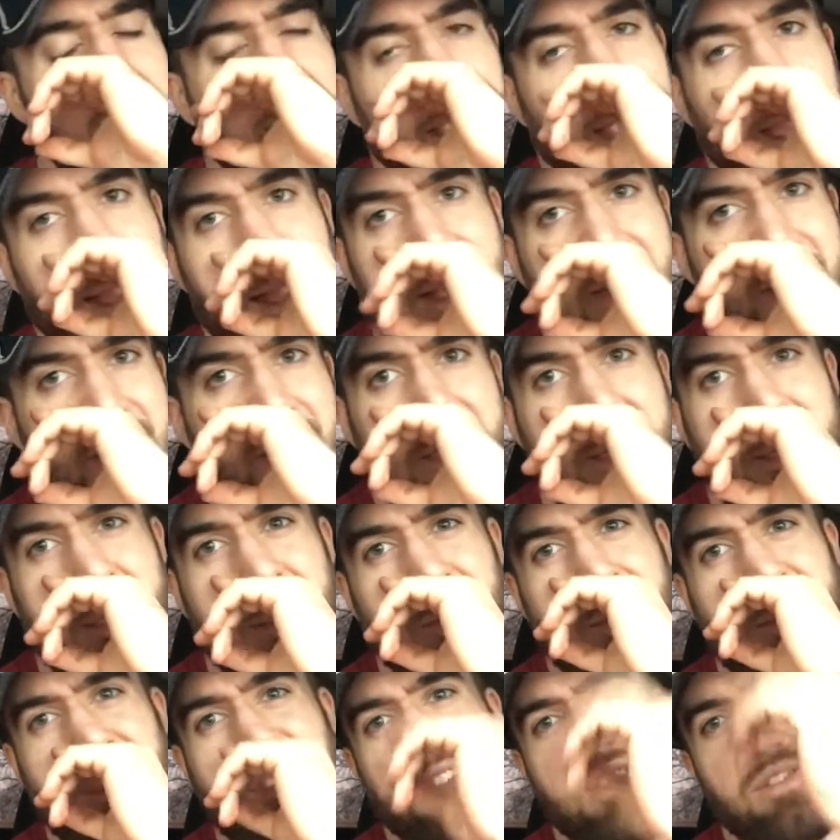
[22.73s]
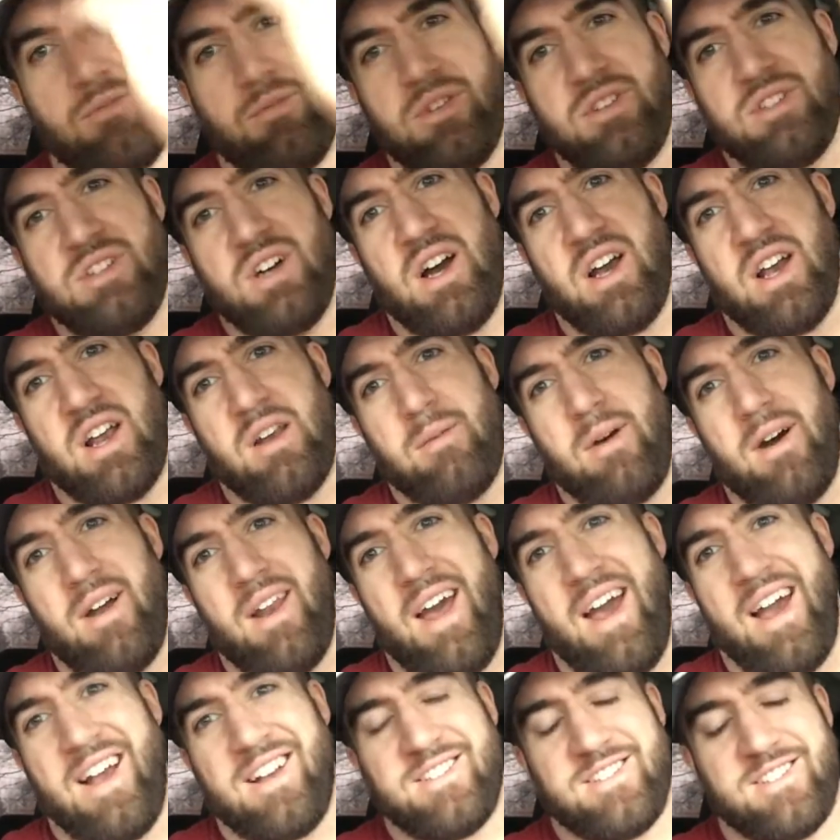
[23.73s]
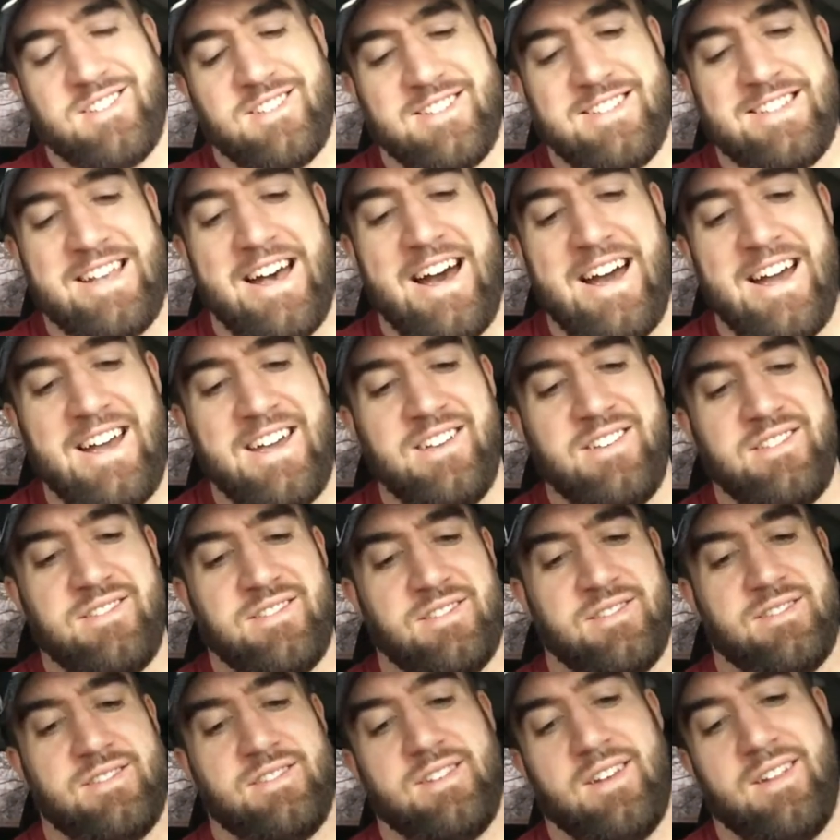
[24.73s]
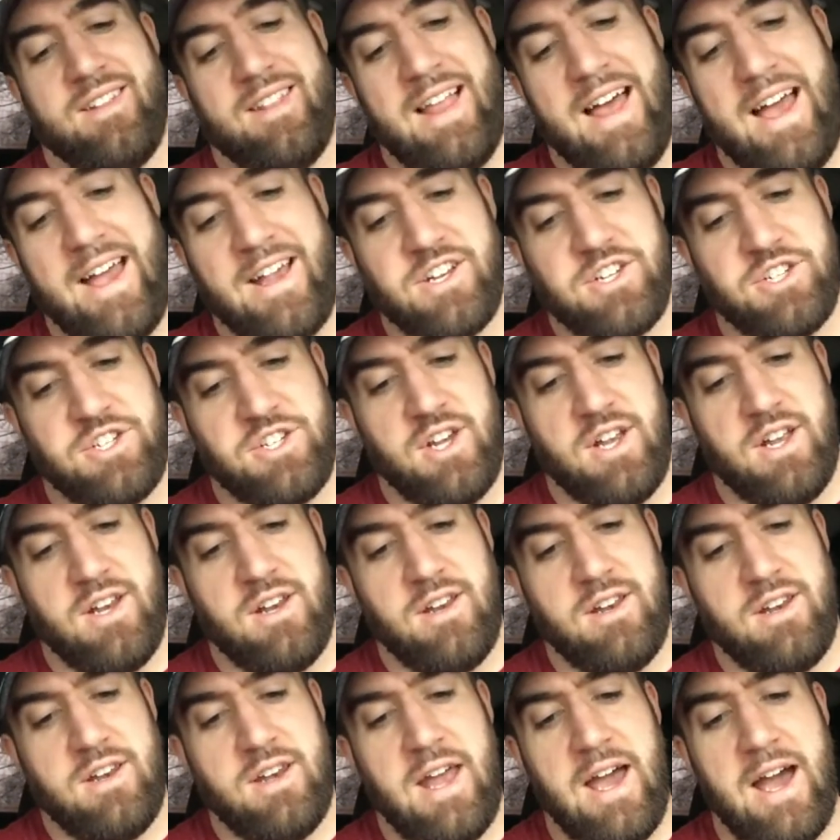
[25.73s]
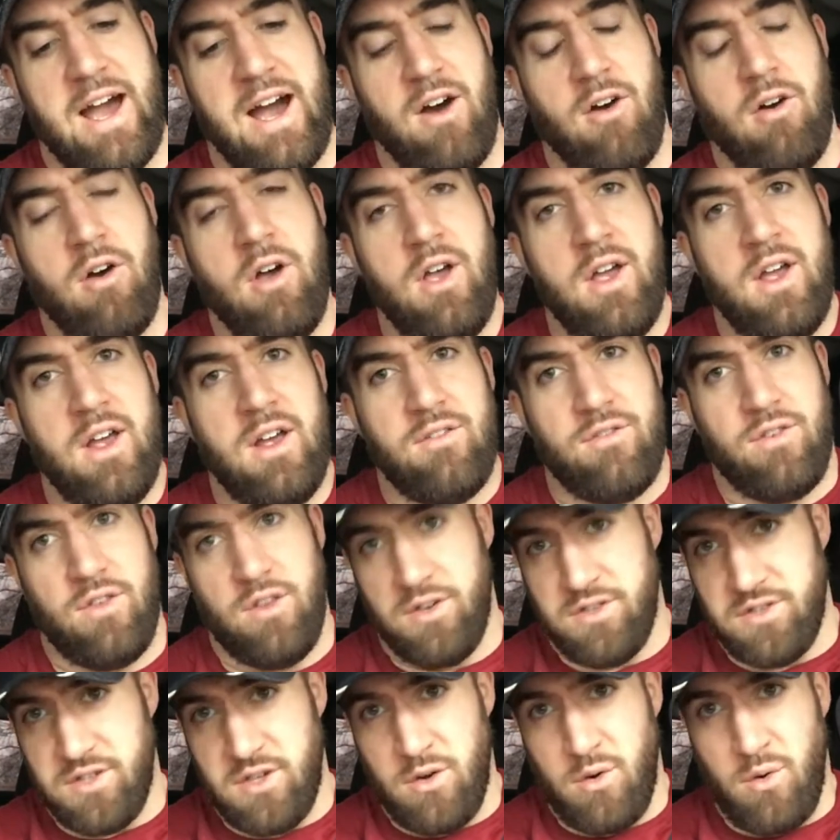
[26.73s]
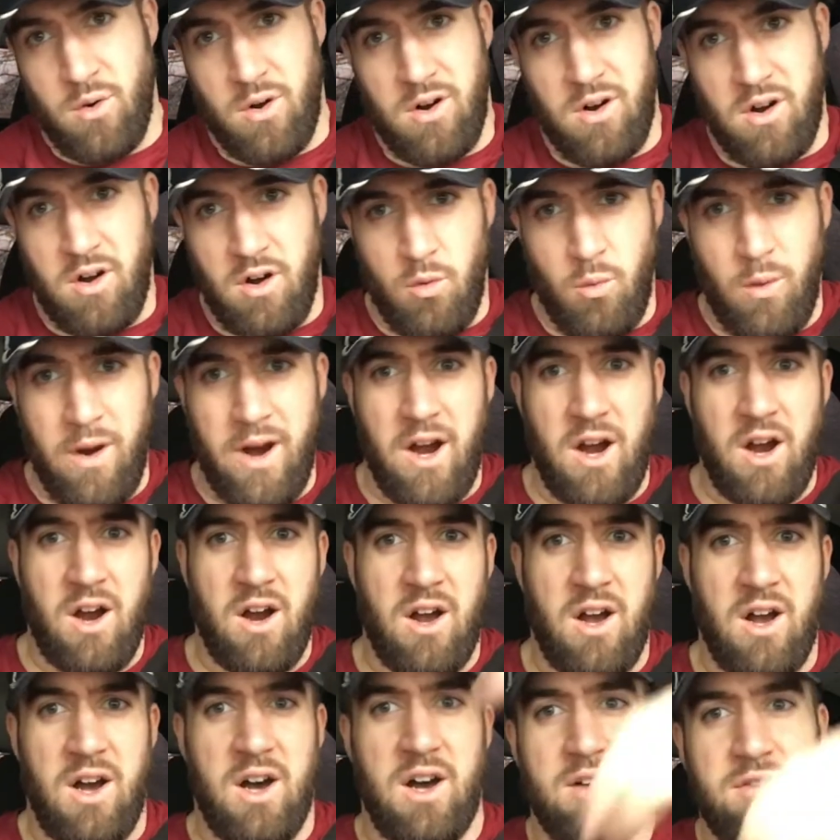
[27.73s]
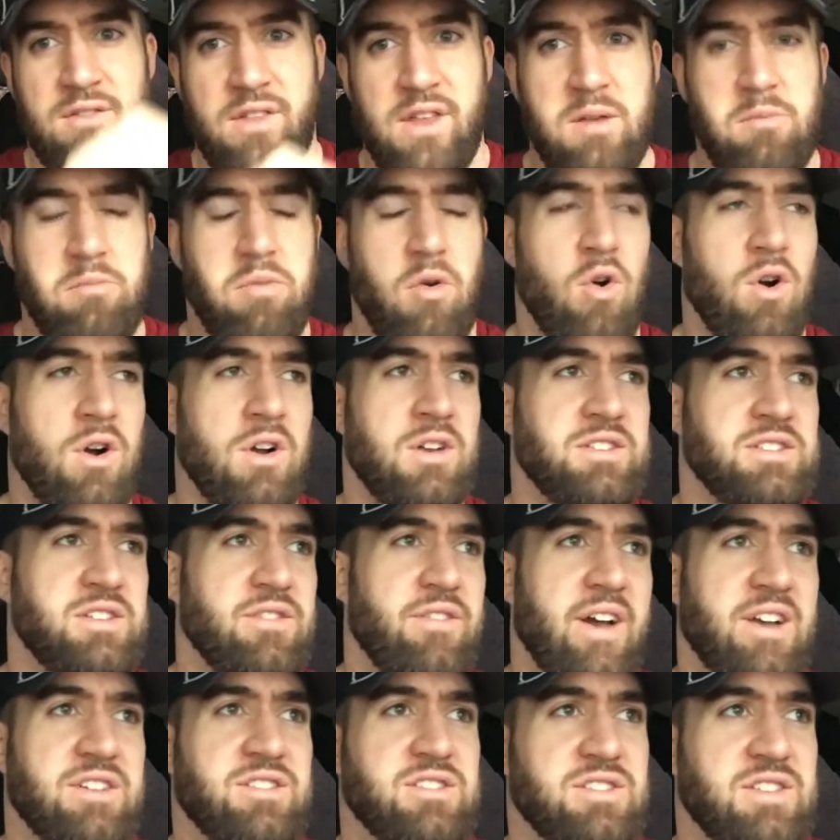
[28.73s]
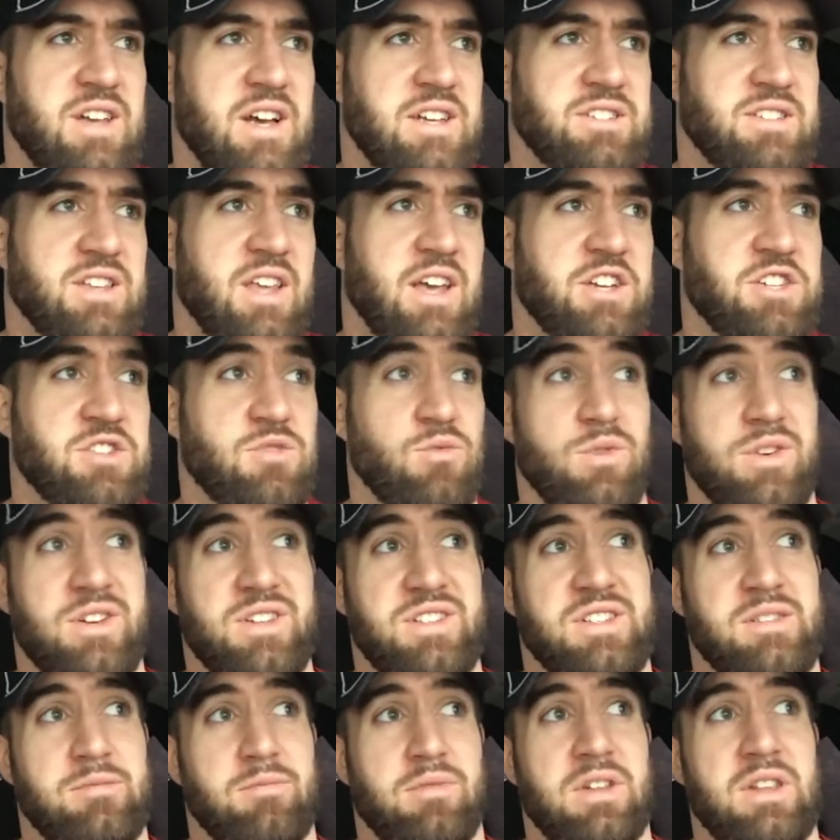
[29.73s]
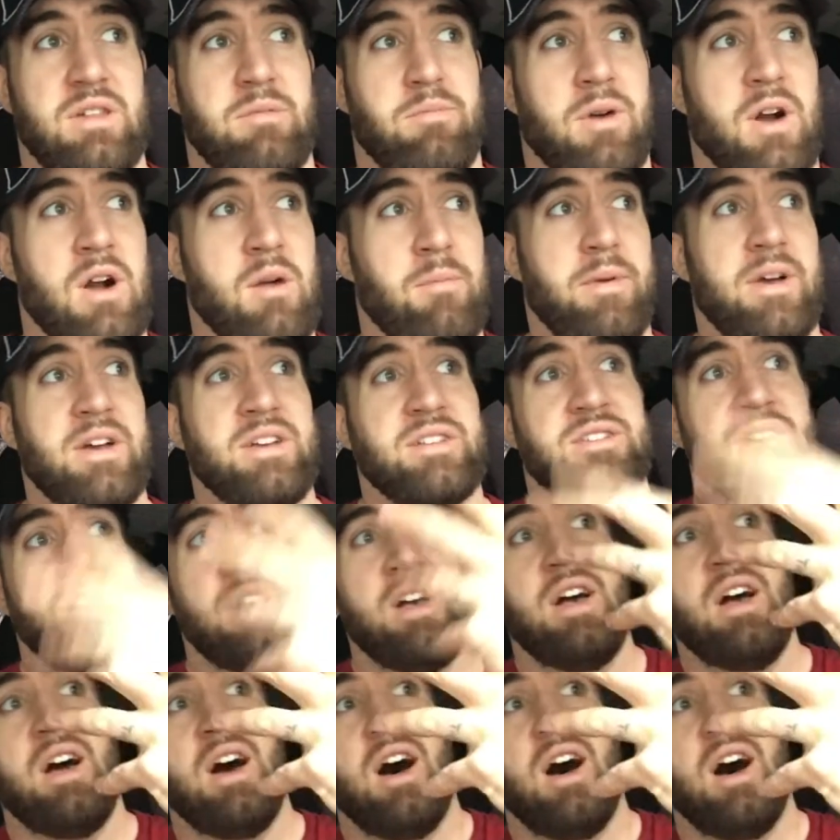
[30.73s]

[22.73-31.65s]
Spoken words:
And we're just simply talking about exercise selection. Now, for those of you who aren't aware of the importance of exercise selection, what is simply the purpose?